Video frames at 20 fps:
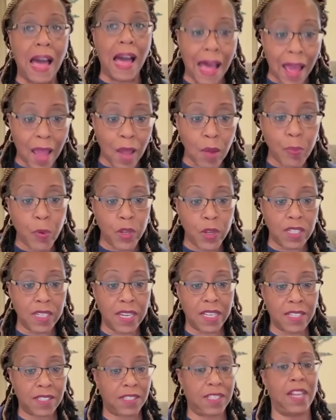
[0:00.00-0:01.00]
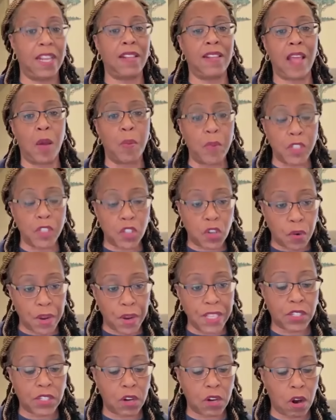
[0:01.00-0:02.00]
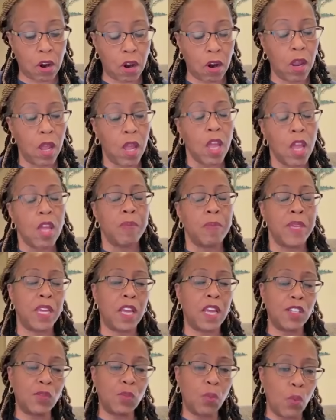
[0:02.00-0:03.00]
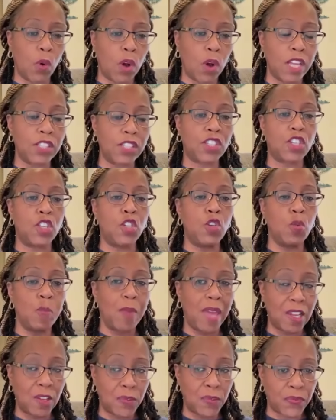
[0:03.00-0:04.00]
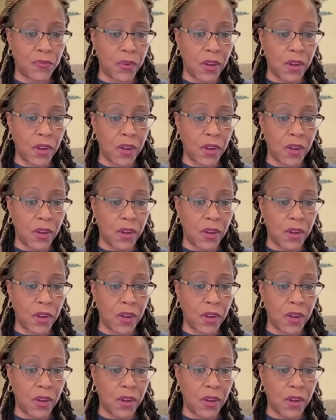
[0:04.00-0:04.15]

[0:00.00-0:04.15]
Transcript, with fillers: I wouldn't extend that much grace to her because once you make